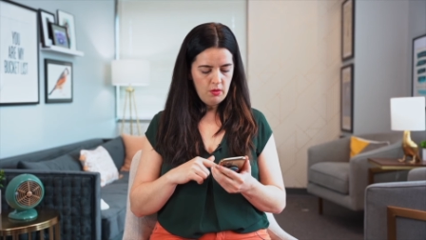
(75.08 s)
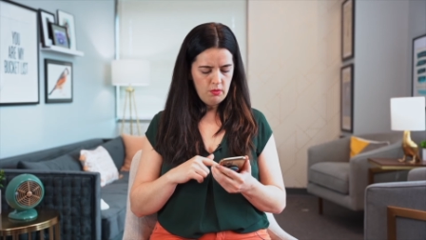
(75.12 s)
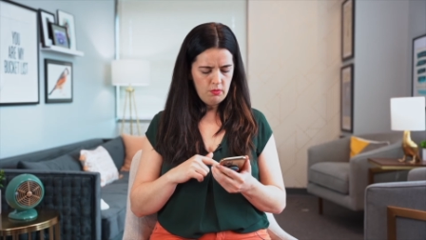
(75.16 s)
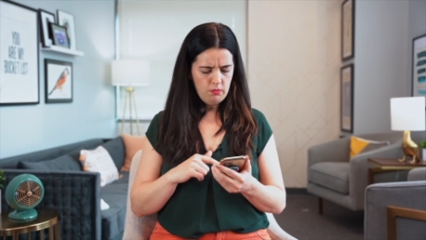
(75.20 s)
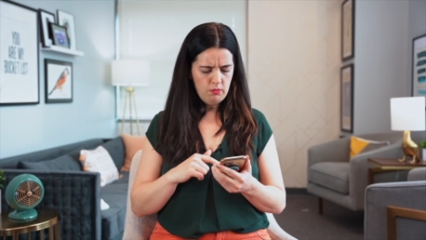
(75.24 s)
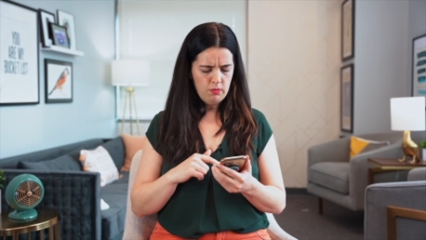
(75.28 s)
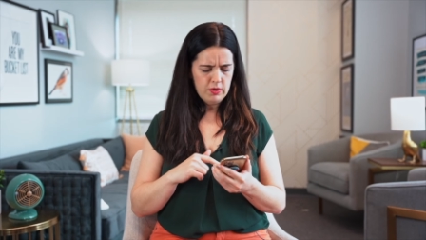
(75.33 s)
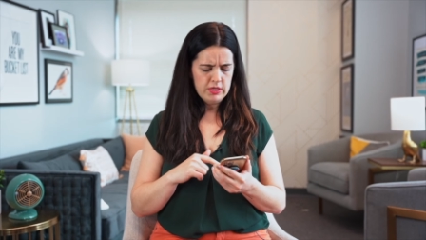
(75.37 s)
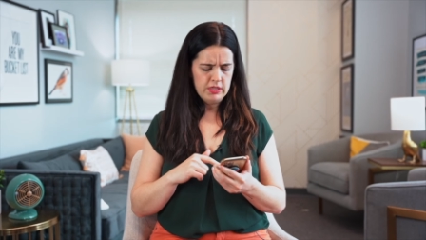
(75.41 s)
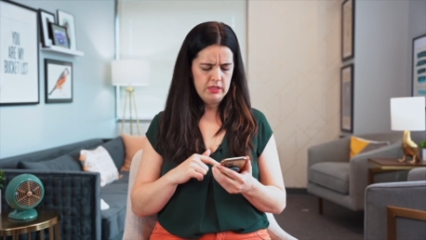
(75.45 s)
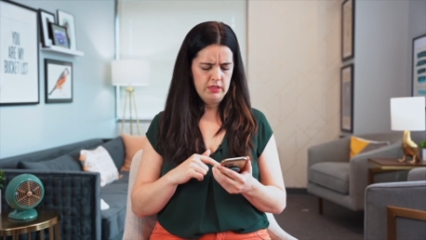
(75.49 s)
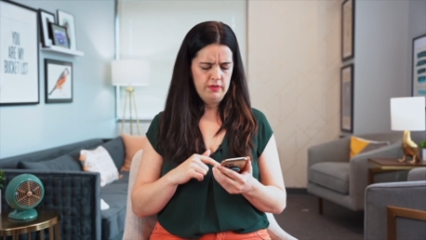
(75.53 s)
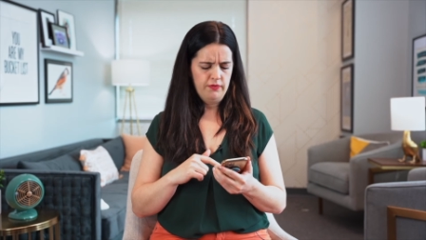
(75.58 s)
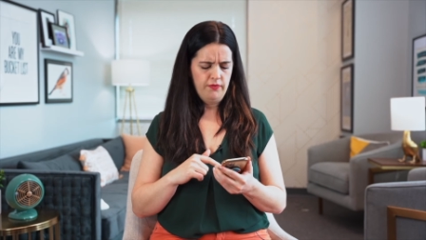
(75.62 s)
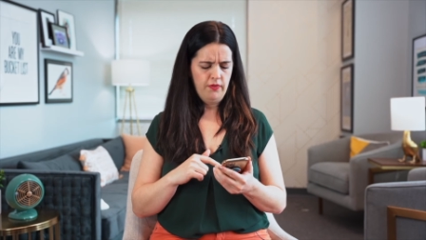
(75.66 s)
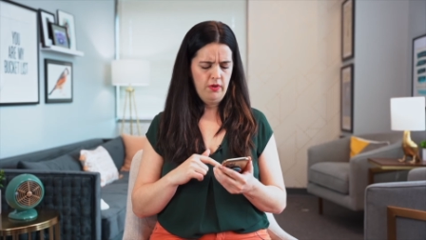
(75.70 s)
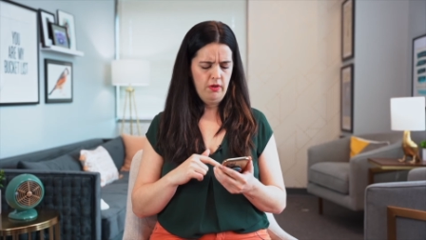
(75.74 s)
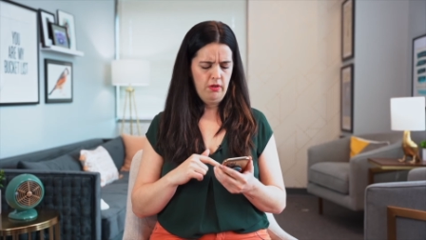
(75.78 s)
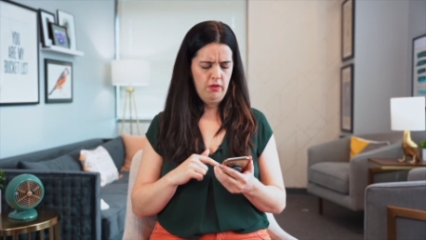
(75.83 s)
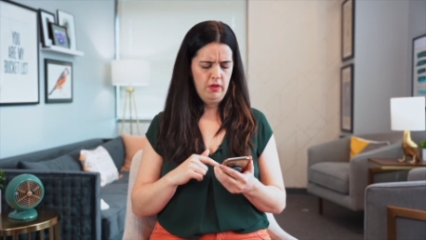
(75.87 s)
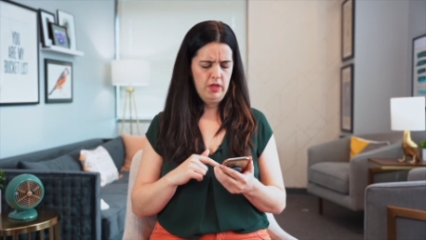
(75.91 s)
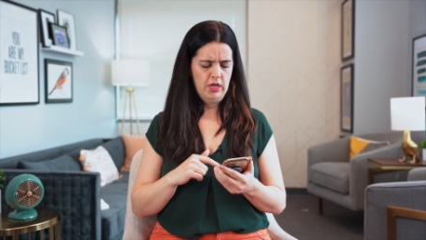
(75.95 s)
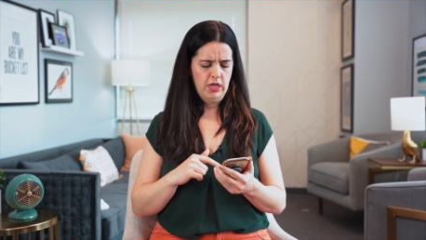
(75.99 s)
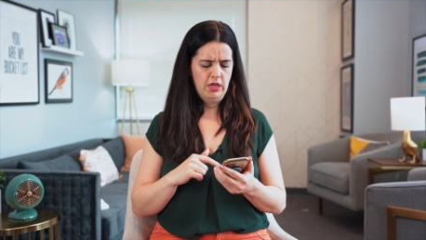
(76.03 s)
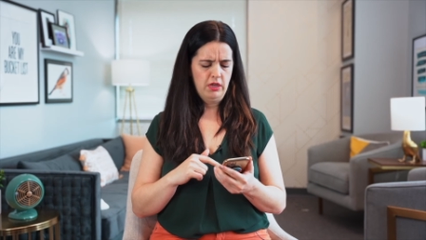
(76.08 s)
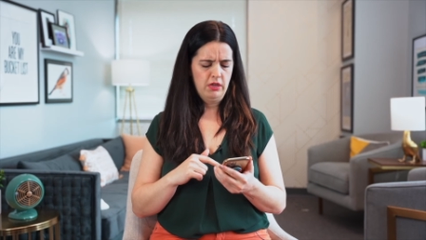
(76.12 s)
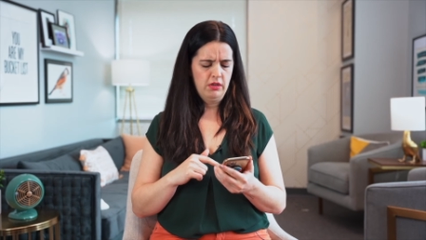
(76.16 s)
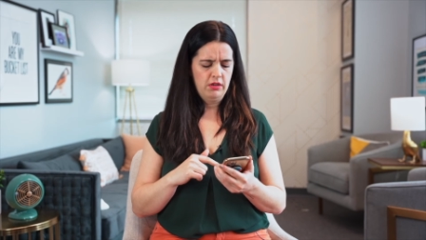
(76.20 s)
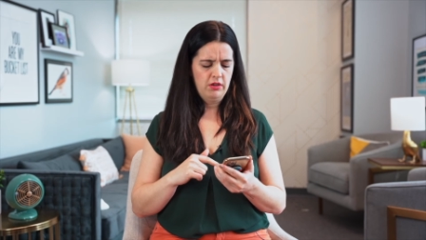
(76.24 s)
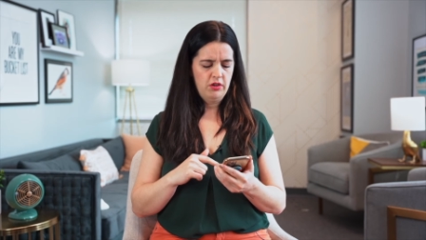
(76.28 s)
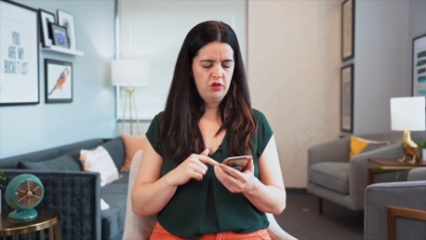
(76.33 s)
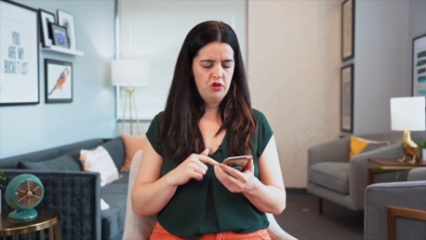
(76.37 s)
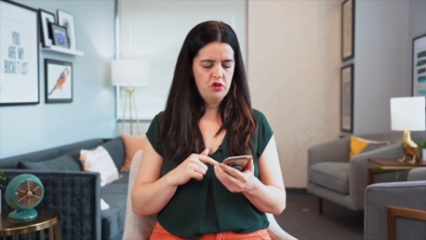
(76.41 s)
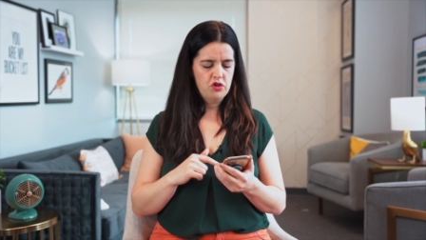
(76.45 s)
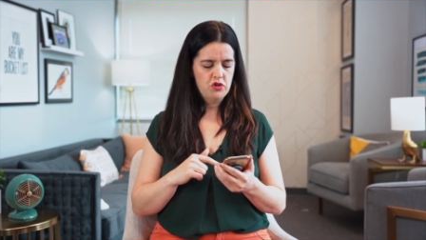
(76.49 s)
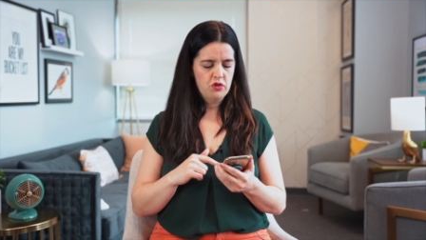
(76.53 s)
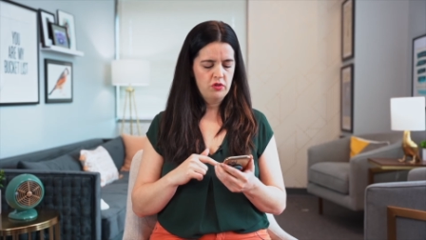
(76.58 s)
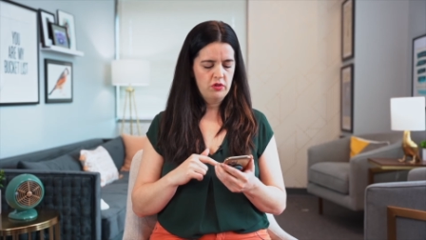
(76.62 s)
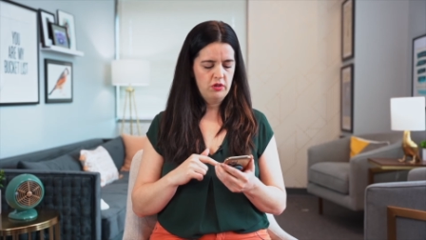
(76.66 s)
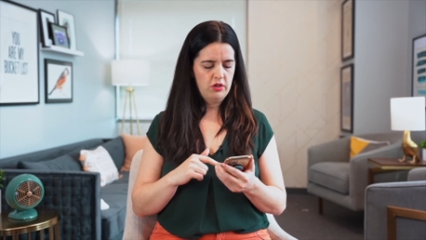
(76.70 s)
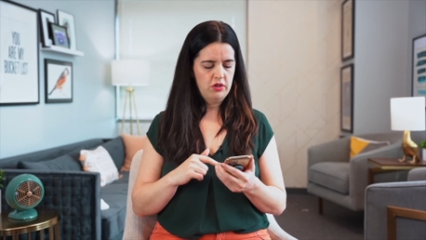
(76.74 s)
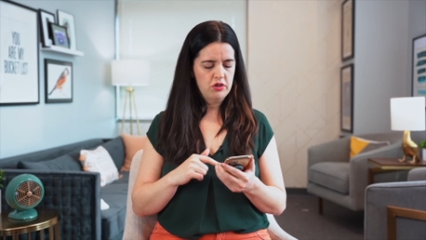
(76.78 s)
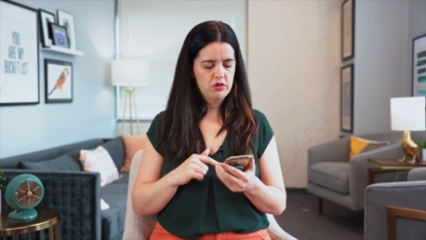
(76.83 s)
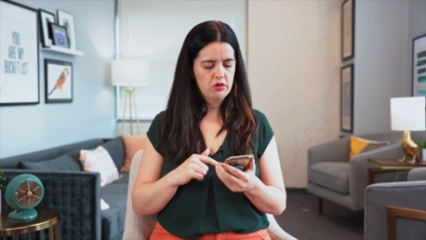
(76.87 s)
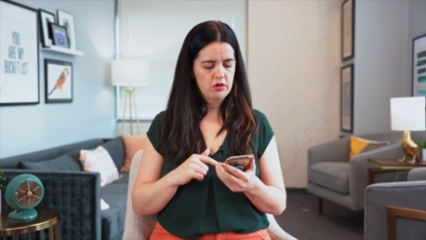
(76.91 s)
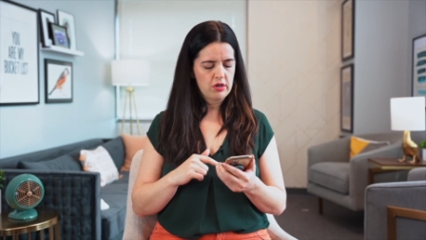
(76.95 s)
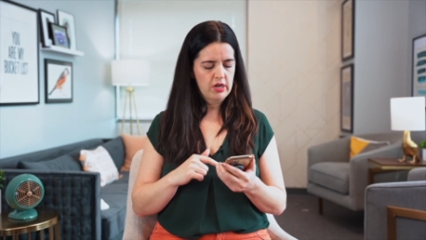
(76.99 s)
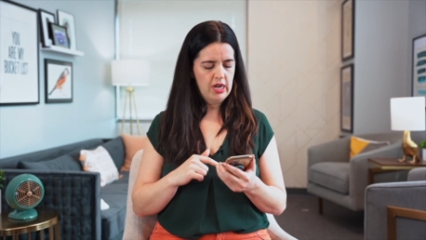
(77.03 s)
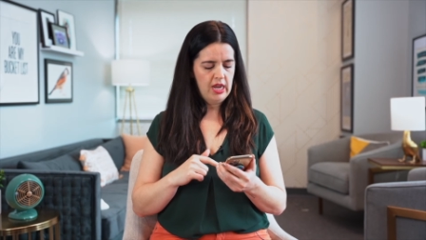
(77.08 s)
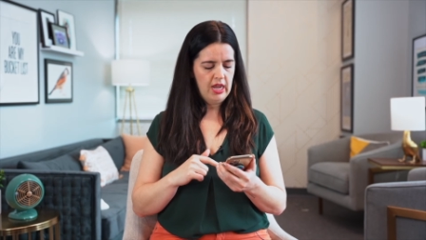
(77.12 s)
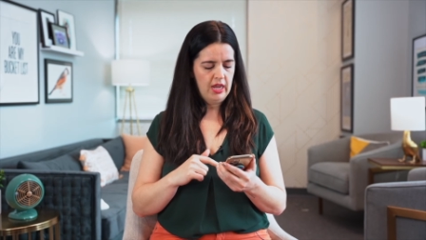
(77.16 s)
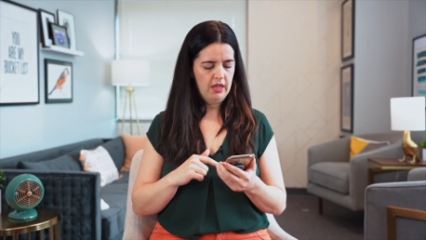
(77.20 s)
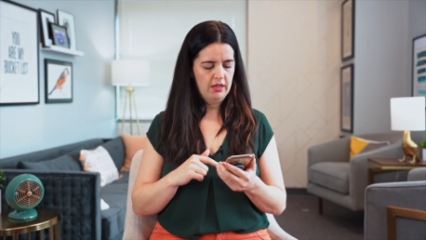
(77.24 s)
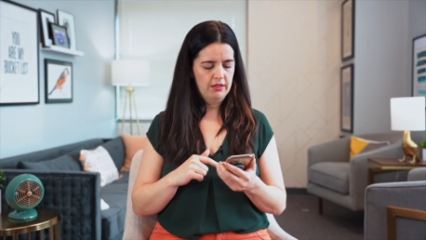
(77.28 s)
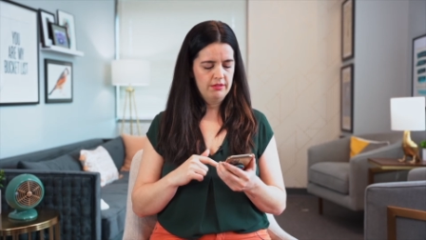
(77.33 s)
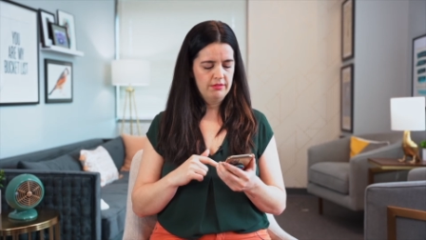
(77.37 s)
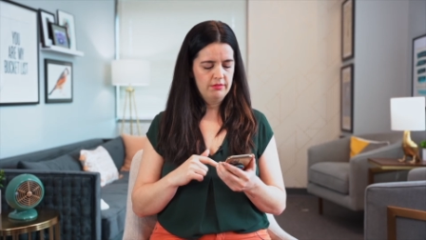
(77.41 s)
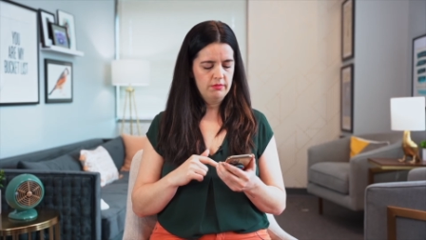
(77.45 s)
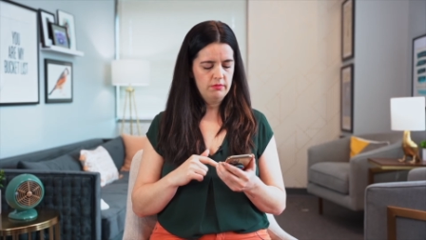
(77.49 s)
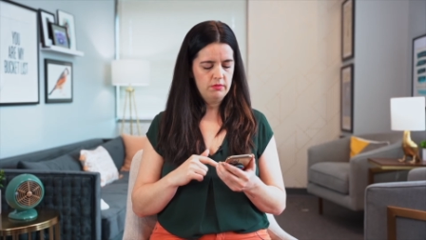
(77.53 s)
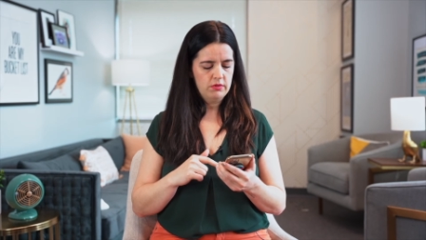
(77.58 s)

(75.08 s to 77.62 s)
wistful and yearning